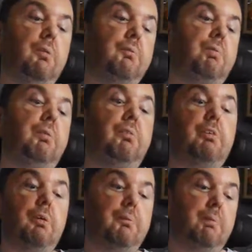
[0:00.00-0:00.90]

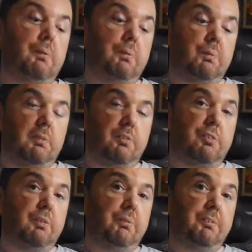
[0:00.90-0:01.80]
Pucho Ball
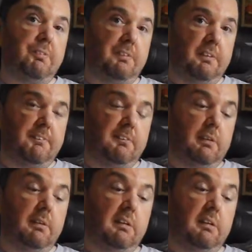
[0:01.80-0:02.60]
soda flavour.